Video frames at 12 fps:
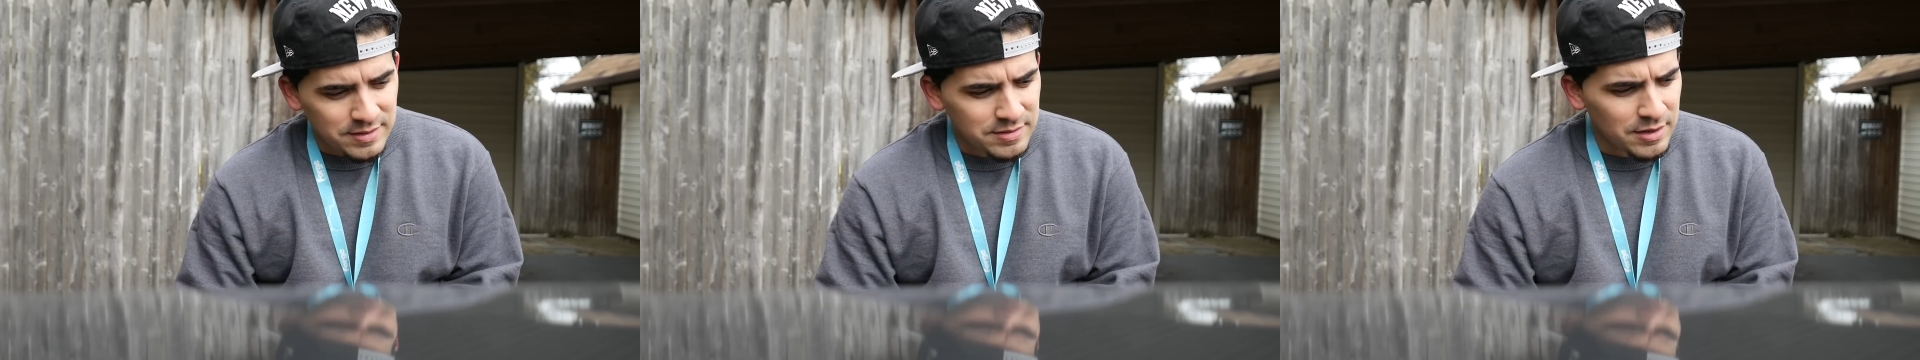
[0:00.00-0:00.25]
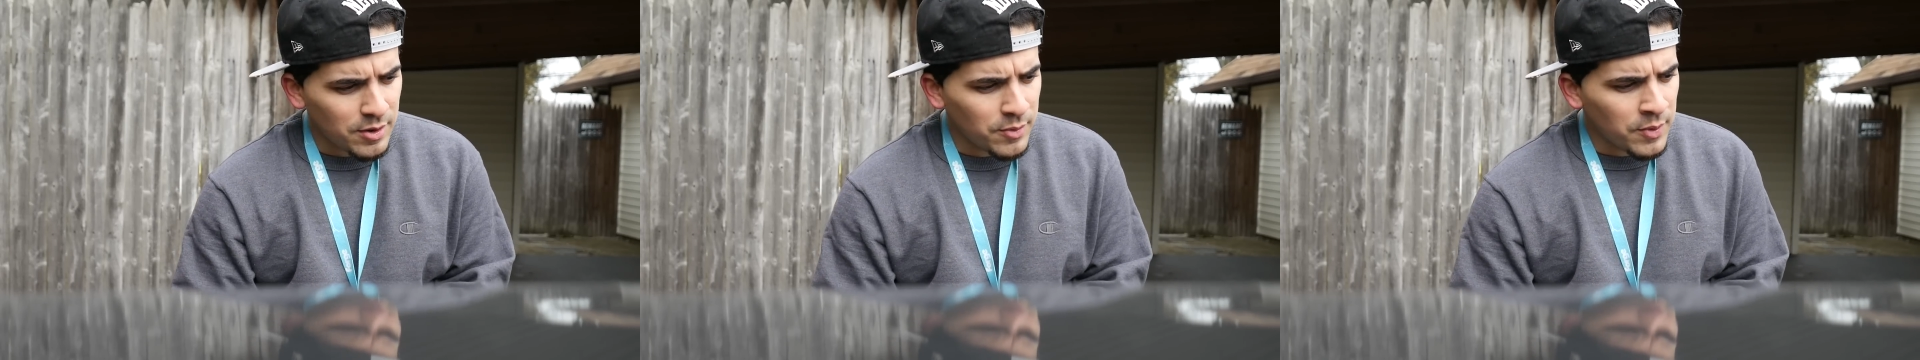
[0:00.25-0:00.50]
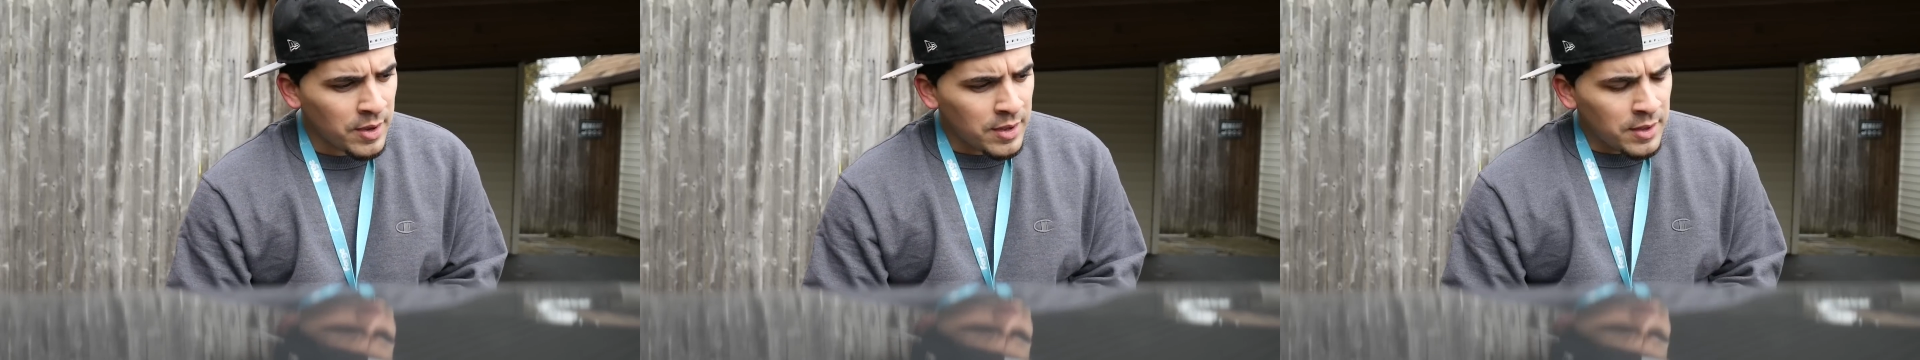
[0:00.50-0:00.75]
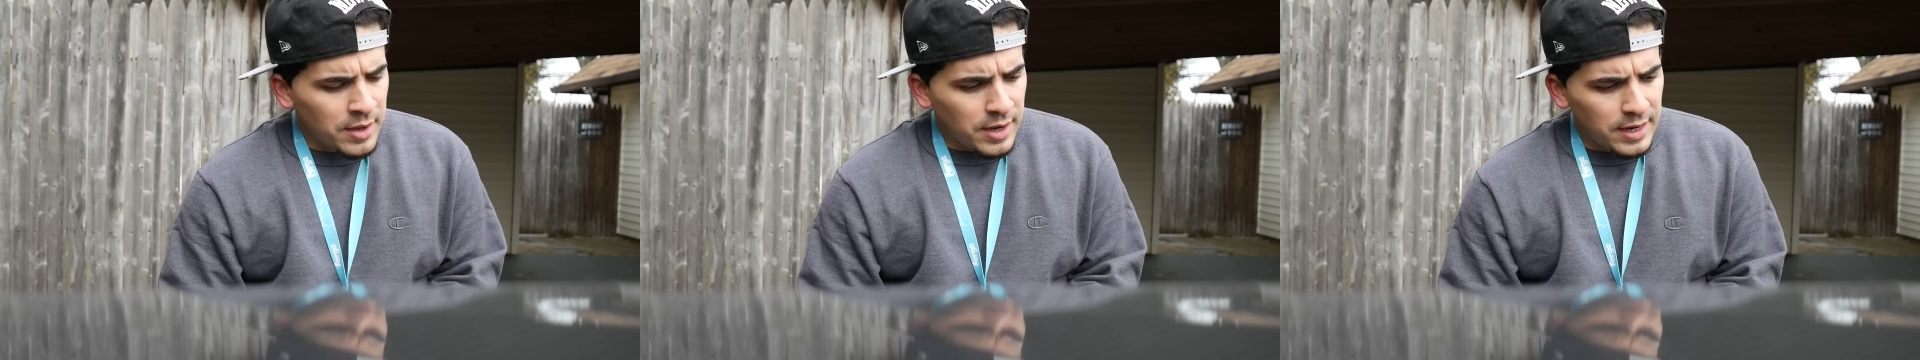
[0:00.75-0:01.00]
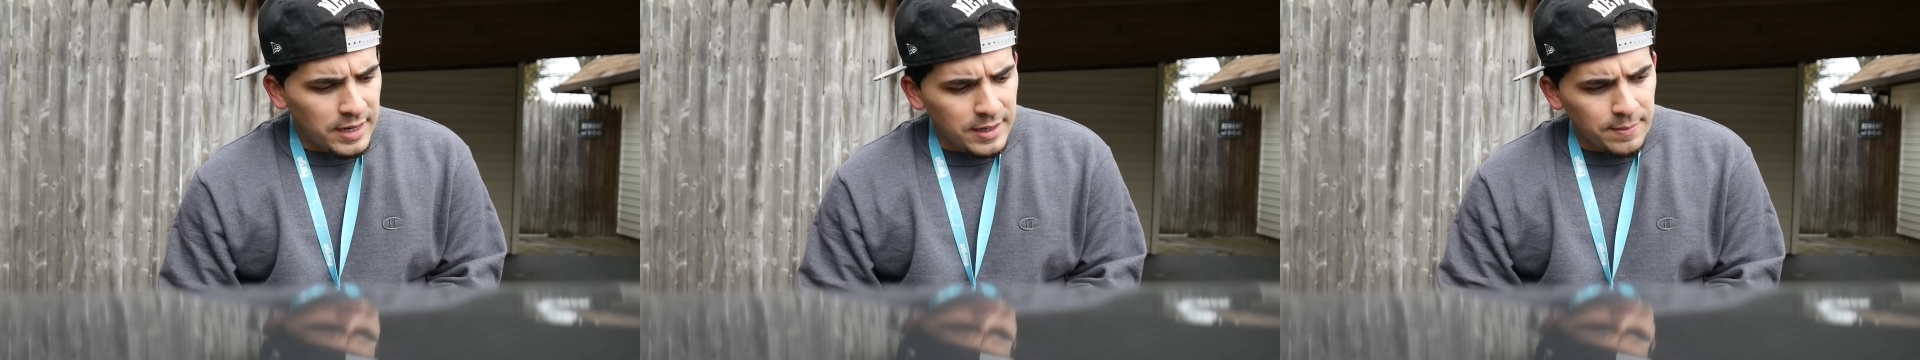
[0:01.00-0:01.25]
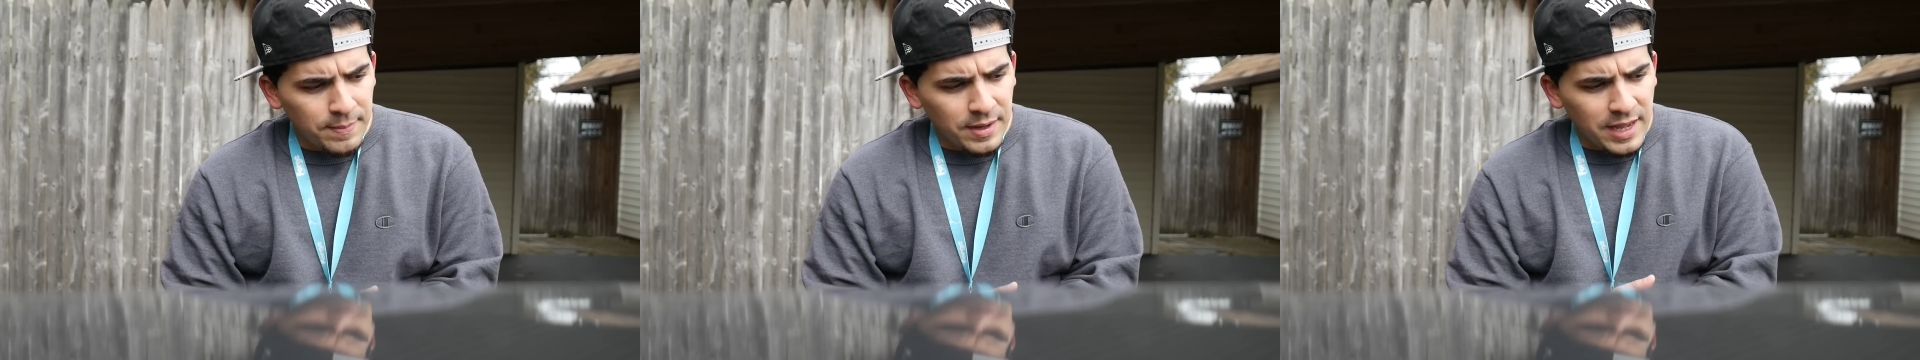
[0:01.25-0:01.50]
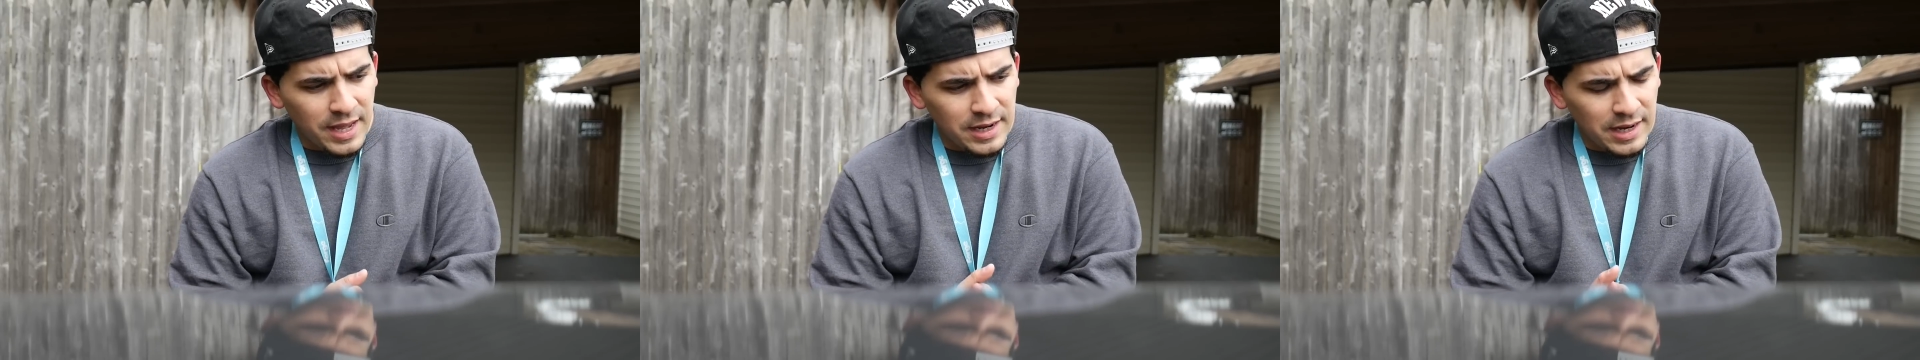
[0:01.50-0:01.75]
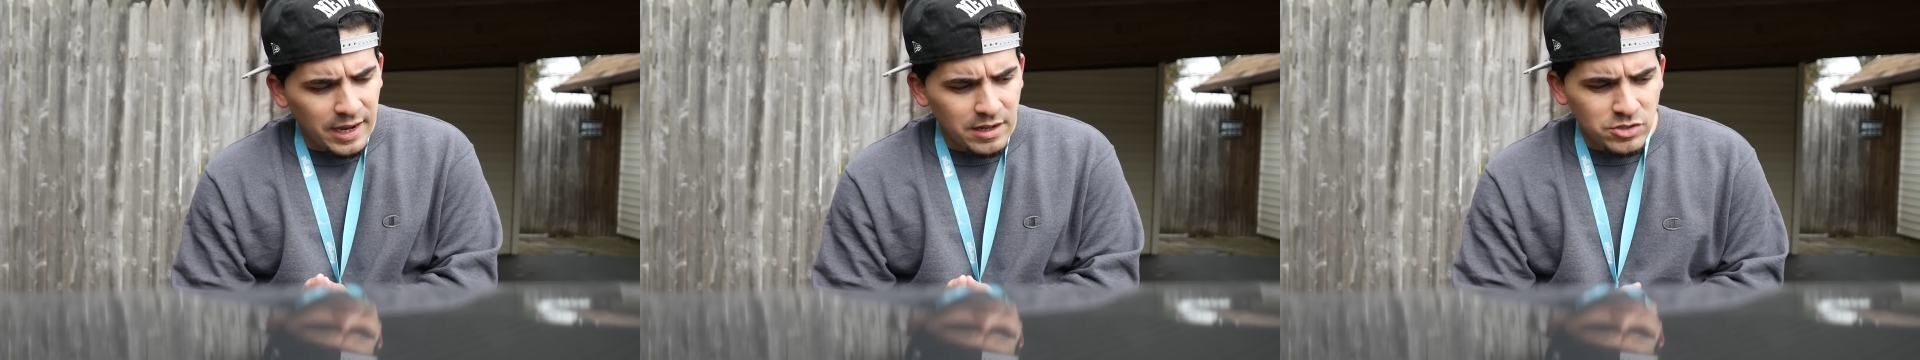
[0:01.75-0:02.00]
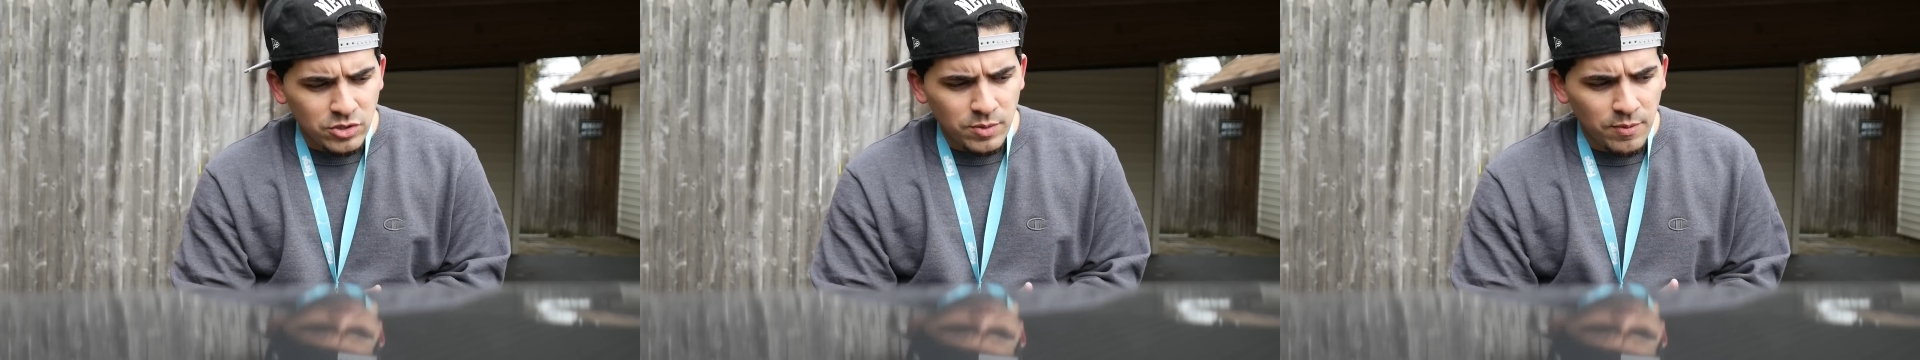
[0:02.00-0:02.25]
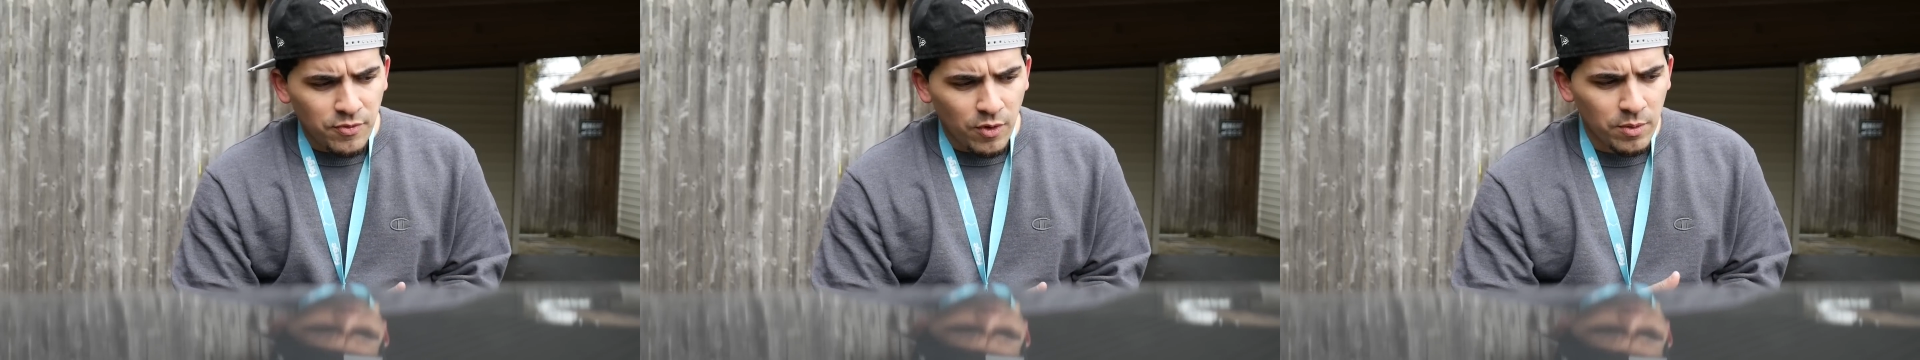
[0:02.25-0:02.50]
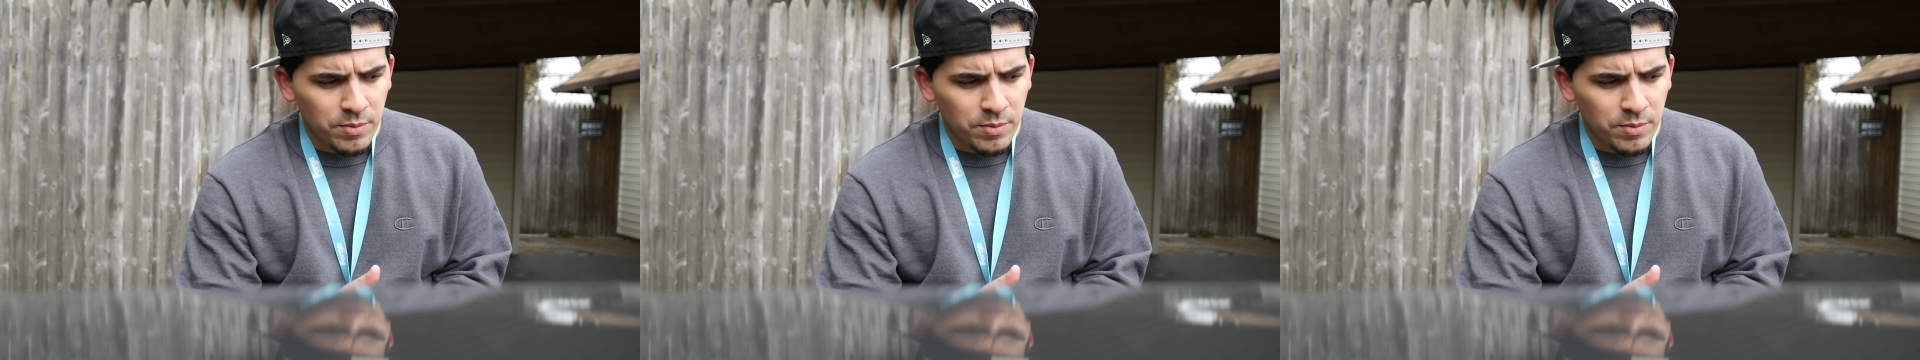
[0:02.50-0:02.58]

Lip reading: So again, like I told you before,